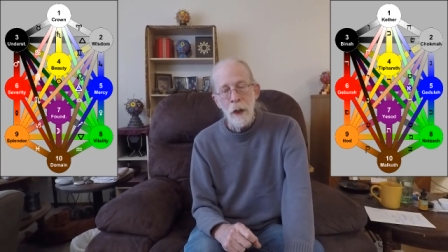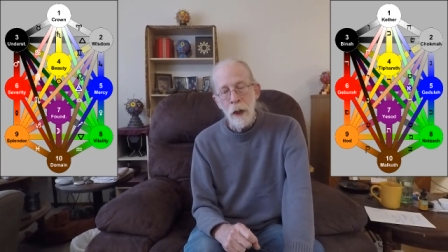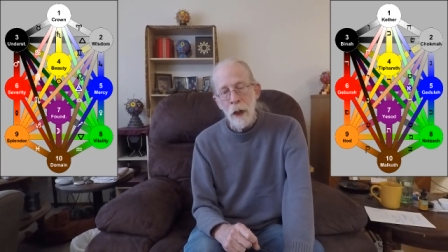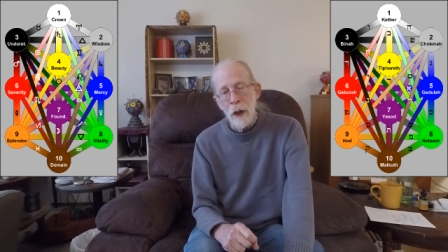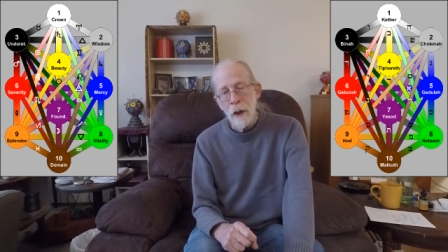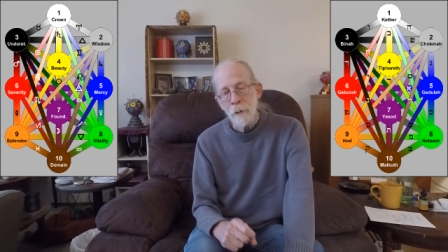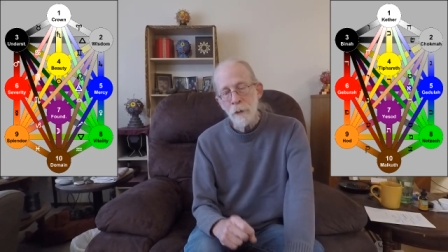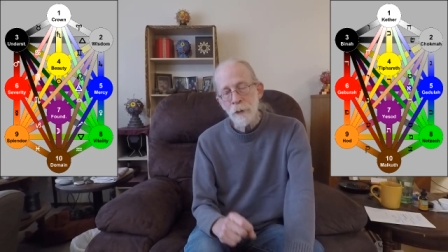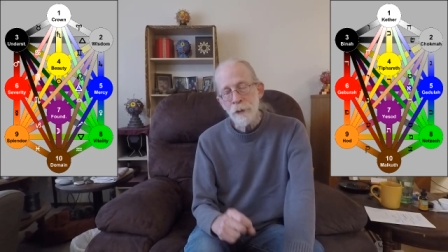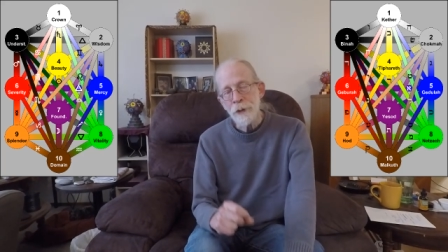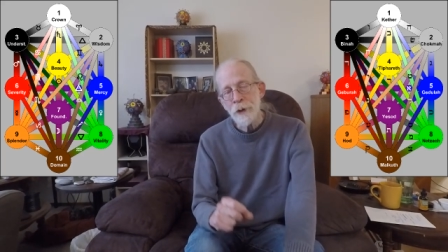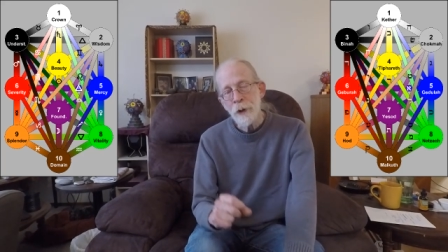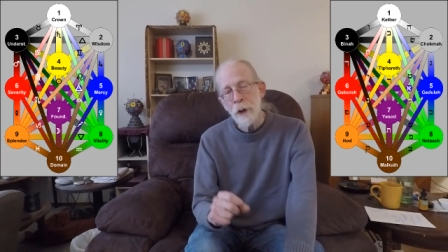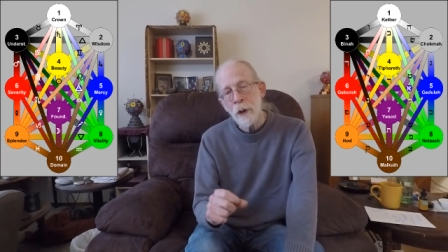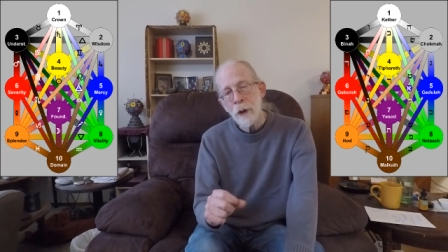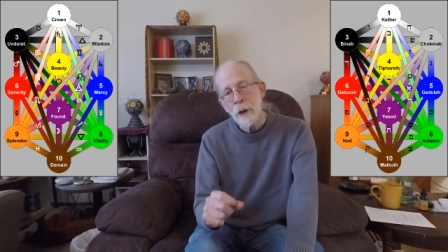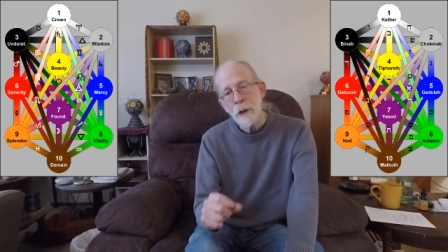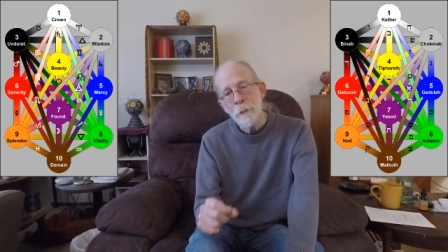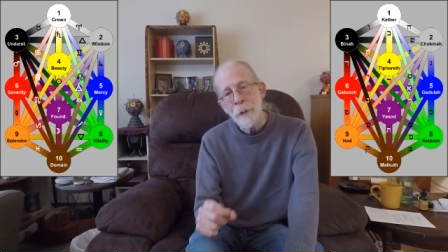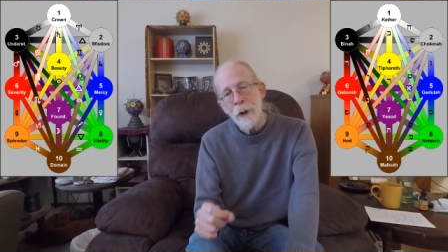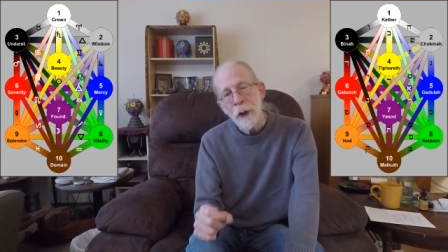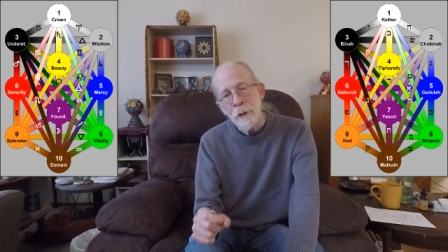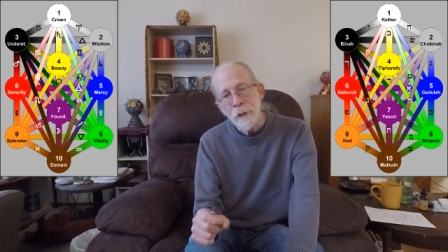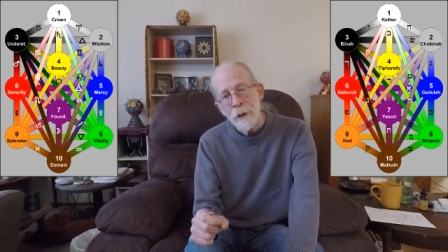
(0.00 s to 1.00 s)
I will talk
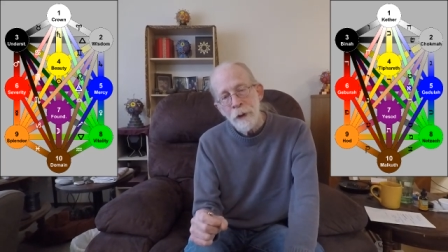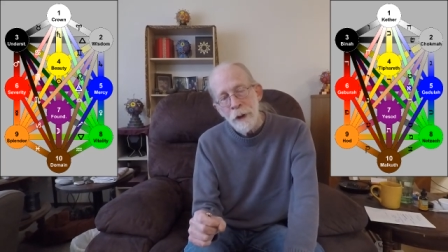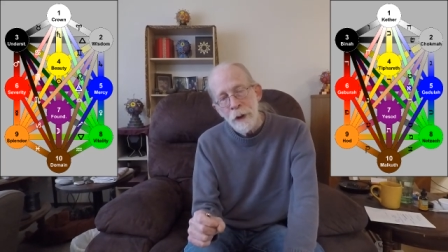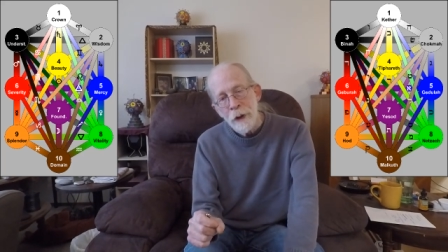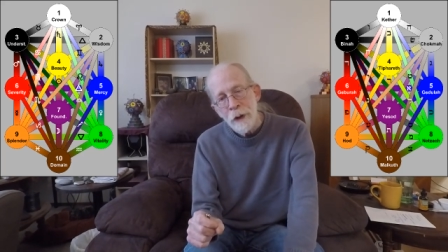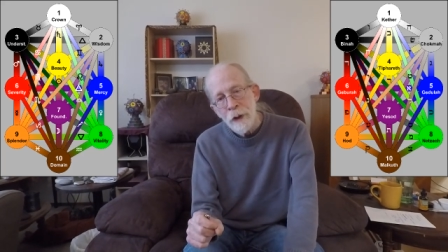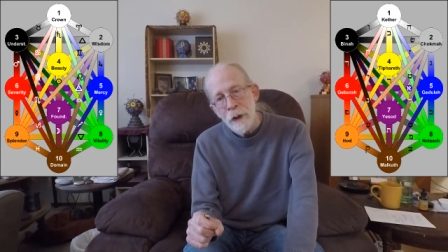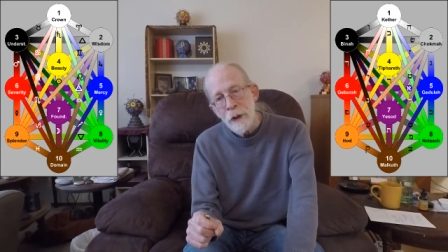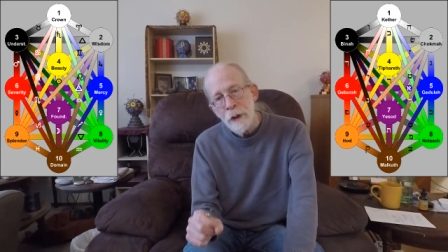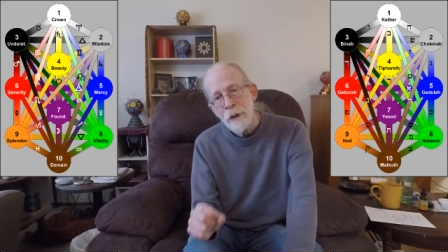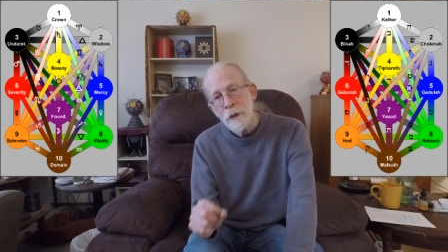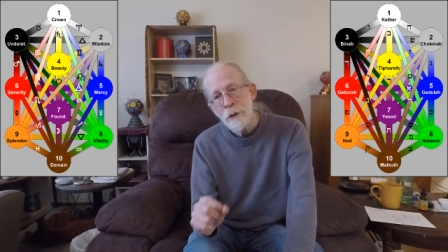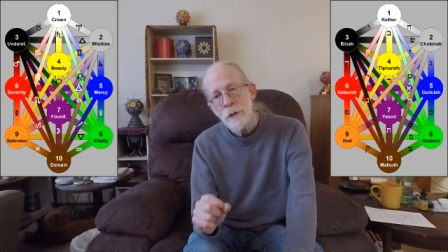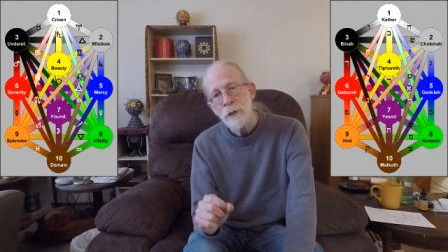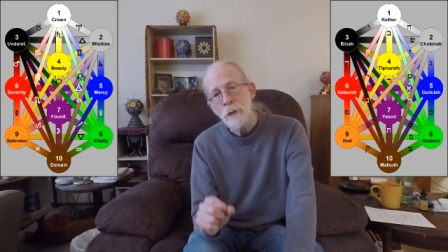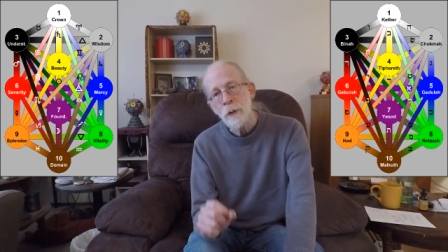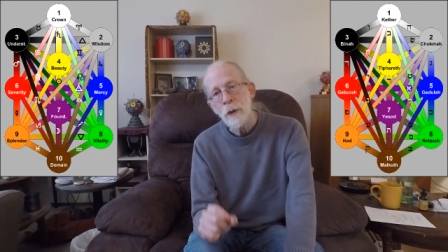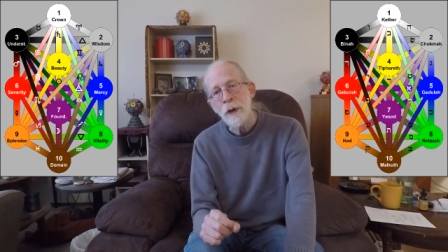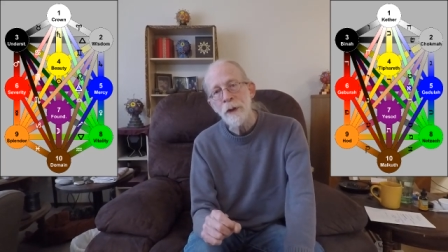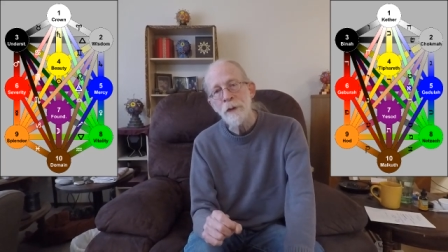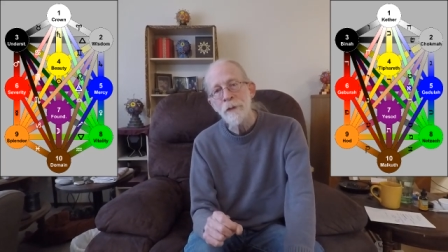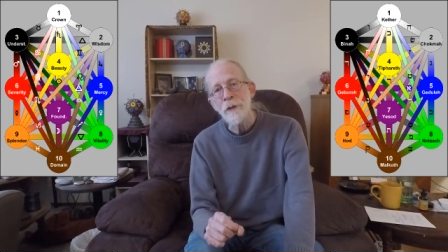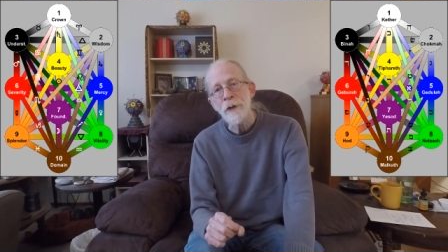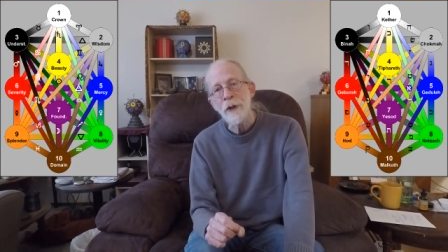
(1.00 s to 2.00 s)
about each
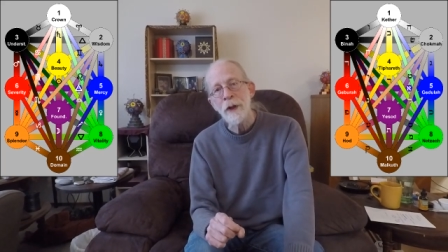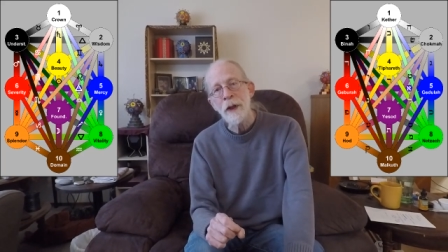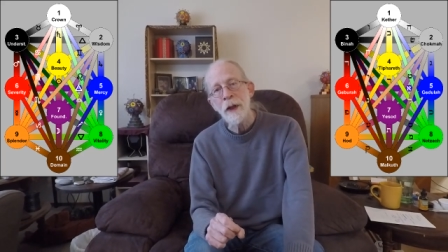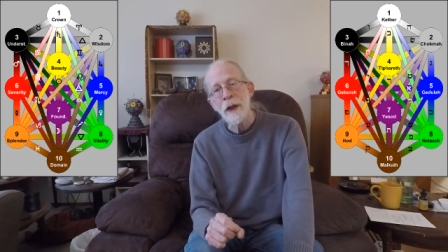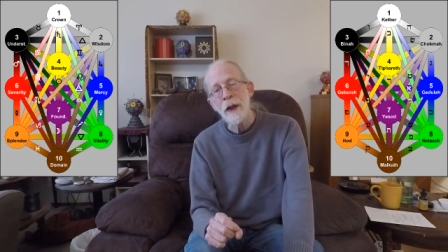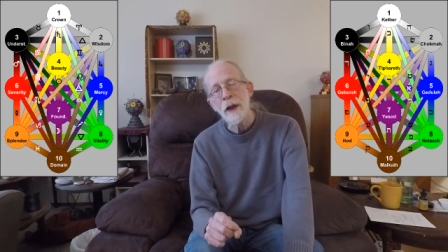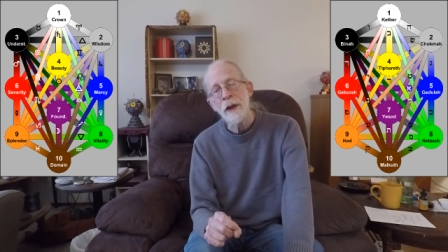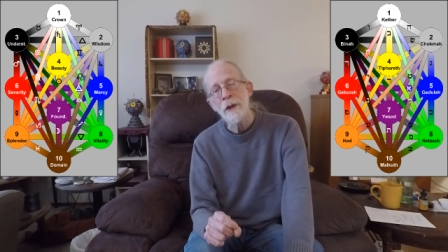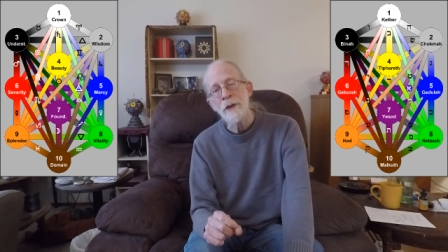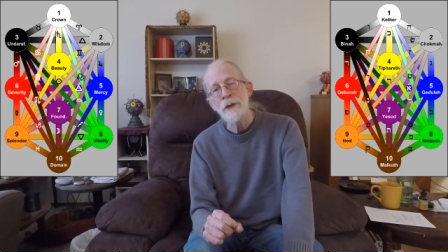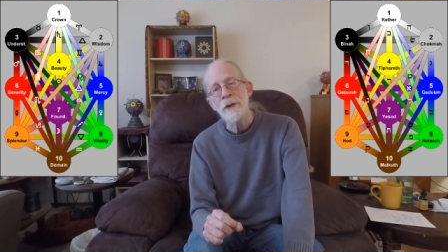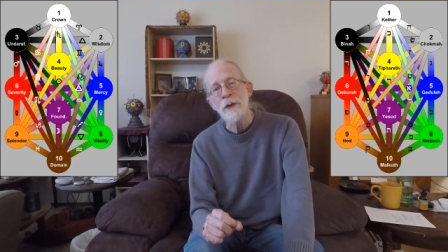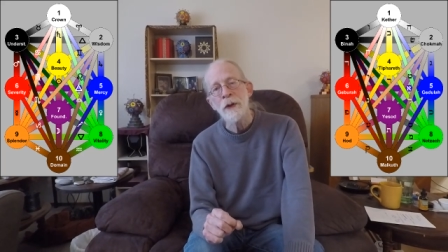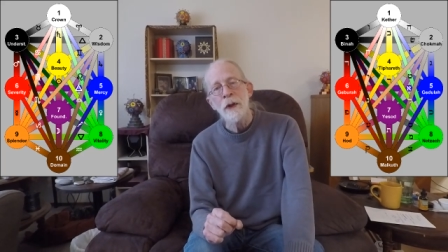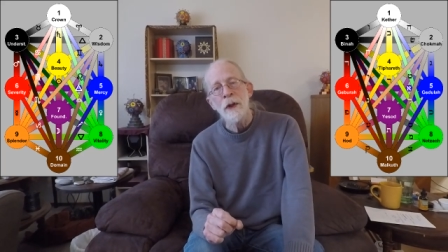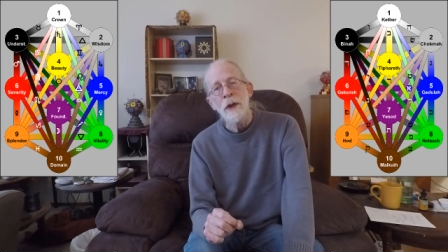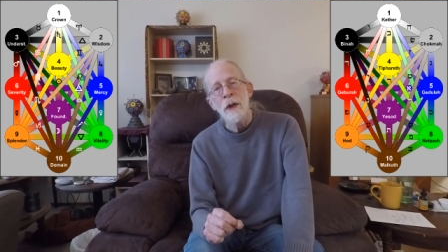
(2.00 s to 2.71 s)
one of the gates,